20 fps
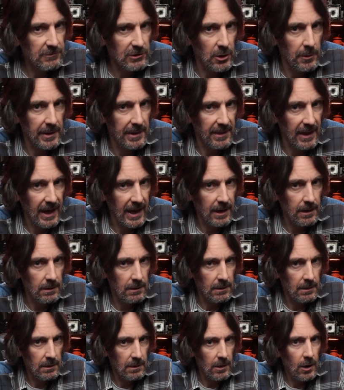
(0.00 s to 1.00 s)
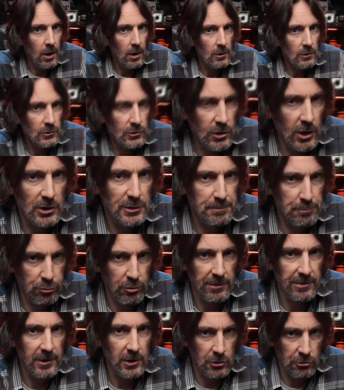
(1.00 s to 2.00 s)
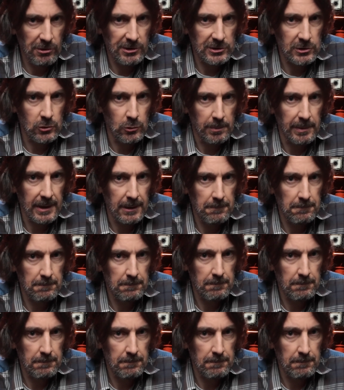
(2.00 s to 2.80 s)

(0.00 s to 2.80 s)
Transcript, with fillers: of doing that, just print the critical bit.